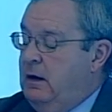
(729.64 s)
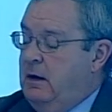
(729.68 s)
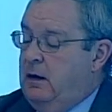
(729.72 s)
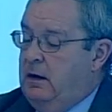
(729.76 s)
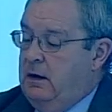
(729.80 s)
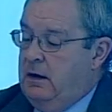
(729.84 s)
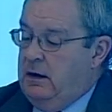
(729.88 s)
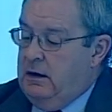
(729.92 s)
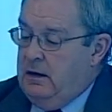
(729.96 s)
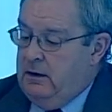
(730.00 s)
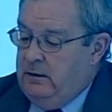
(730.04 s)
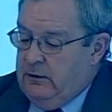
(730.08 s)

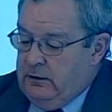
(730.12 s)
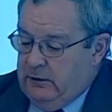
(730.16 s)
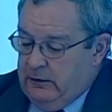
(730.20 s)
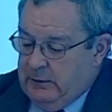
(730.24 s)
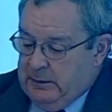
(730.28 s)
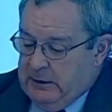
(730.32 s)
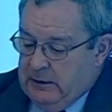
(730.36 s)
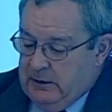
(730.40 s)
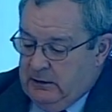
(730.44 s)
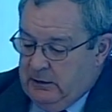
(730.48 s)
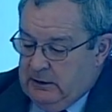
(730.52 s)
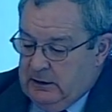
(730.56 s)

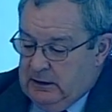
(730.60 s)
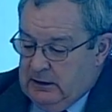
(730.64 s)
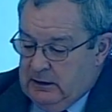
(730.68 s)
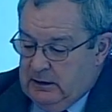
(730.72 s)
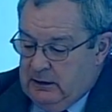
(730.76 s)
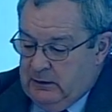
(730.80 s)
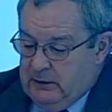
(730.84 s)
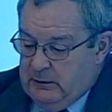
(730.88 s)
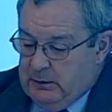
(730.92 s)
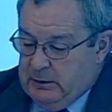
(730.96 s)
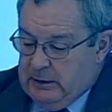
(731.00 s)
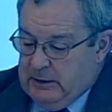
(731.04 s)
Interspersed in
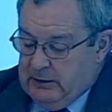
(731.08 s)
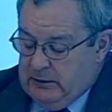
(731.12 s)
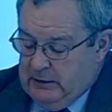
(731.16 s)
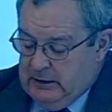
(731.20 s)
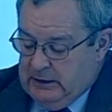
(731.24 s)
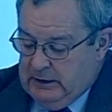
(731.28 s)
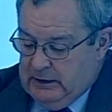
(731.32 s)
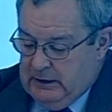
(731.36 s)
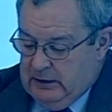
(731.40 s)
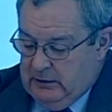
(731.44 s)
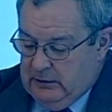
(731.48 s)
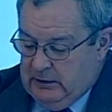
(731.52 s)
this
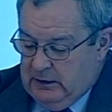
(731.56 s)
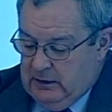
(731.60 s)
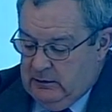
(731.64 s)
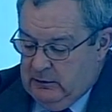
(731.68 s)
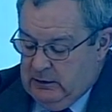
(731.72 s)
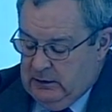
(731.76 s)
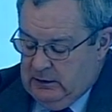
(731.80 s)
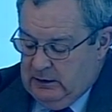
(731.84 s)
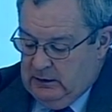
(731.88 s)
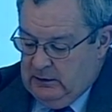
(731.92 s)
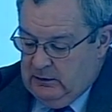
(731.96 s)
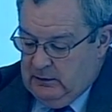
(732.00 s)
presentation, I'm
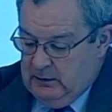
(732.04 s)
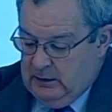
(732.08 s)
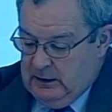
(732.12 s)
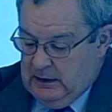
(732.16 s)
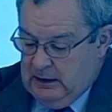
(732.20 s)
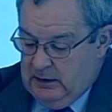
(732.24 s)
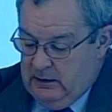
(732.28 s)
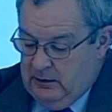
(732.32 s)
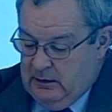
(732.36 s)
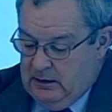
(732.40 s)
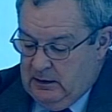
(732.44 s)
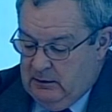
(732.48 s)
wanting to
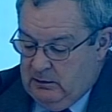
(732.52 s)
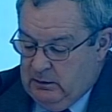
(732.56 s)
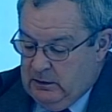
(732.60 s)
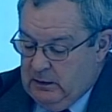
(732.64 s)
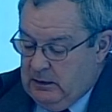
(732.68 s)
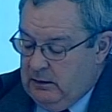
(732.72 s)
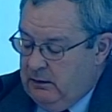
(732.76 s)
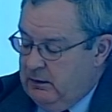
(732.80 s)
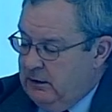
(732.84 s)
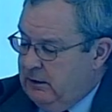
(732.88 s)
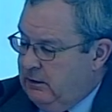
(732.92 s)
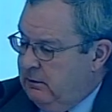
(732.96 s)
include
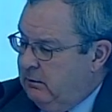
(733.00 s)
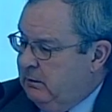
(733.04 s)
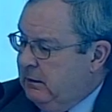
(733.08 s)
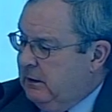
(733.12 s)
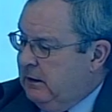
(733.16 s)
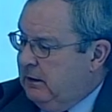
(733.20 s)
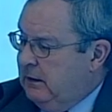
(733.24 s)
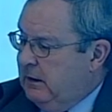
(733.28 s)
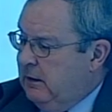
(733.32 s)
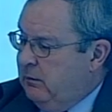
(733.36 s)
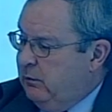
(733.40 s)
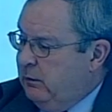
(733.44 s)
quite a
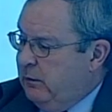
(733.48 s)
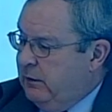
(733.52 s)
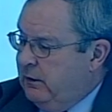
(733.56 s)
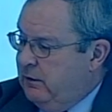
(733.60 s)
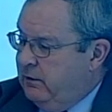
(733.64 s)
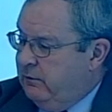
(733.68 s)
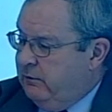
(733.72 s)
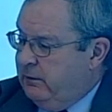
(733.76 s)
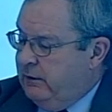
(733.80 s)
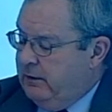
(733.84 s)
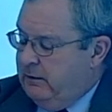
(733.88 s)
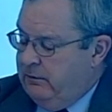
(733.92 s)
number
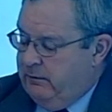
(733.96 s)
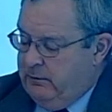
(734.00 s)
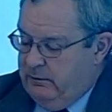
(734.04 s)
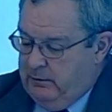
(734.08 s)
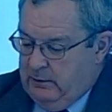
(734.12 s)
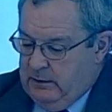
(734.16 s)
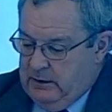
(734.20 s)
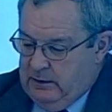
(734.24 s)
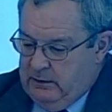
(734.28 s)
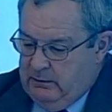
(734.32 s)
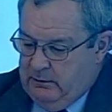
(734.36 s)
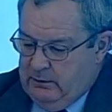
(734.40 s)

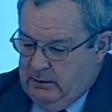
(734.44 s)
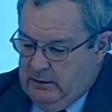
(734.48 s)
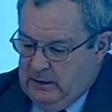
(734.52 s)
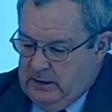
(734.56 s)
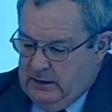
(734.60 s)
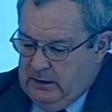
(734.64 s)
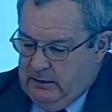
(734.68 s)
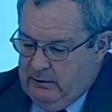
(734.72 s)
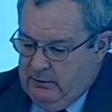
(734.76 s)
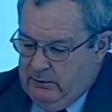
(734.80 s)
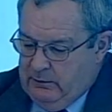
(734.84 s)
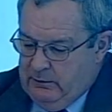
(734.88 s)

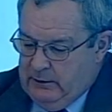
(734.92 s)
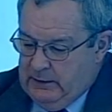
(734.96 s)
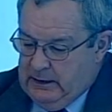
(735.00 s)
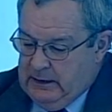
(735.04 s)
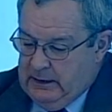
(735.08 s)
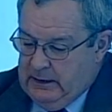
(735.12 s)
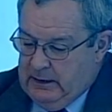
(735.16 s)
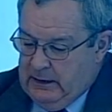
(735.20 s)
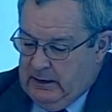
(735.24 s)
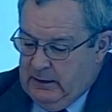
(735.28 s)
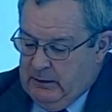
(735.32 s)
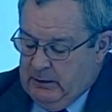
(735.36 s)

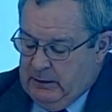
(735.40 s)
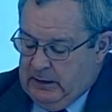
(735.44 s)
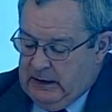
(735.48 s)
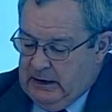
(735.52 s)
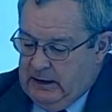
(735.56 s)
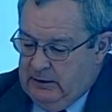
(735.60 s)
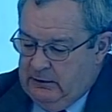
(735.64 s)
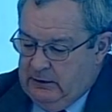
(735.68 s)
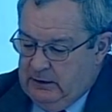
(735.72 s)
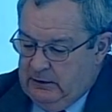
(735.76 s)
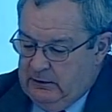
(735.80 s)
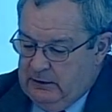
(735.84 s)
of
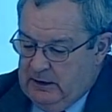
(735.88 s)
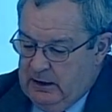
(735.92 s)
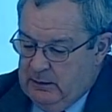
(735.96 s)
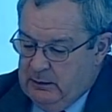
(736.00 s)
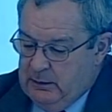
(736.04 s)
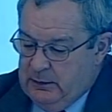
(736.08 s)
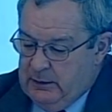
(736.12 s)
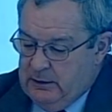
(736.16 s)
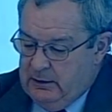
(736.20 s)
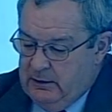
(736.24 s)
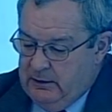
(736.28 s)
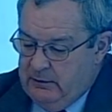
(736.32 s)
case
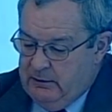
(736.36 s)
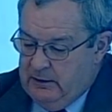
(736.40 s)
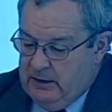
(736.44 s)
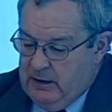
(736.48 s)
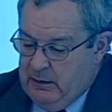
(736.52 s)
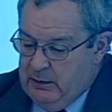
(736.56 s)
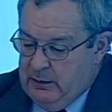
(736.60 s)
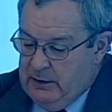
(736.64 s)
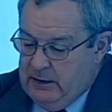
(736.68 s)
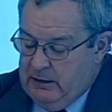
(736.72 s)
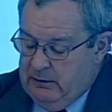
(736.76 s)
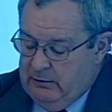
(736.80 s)
examples, very
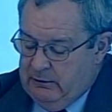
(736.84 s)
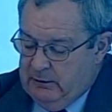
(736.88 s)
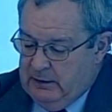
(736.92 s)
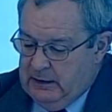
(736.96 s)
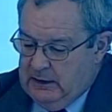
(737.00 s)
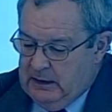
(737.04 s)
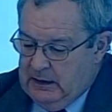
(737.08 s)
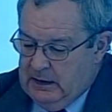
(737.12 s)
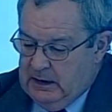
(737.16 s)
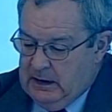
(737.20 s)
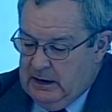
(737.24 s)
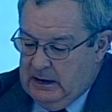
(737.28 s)

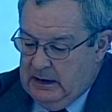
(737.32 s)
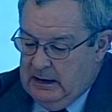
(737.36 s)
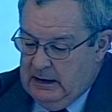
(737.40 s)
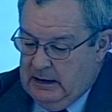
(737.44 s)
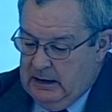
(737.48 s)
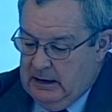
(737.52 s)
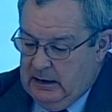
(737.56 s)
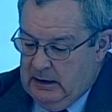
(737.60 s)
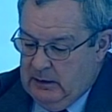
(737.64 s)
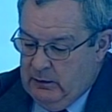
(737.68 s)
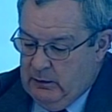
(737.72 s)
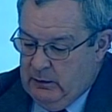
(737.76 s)
briefly
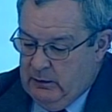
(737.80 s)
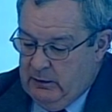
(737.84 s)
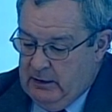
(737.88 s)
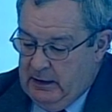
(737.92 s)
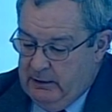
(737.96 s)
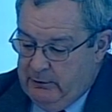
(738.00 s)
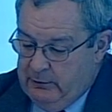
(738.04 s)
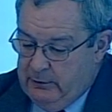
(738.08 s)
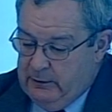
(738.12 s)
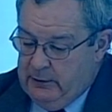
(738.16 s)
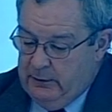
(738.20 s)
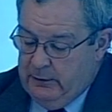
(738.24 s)

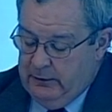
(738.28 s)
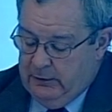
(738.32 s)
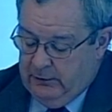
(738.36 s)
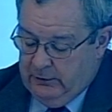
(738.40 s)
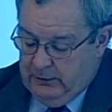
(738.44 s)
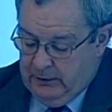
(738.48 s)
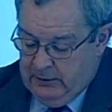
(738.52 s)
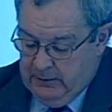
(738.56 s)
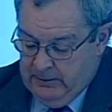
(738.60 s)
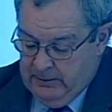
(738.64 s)
referenced.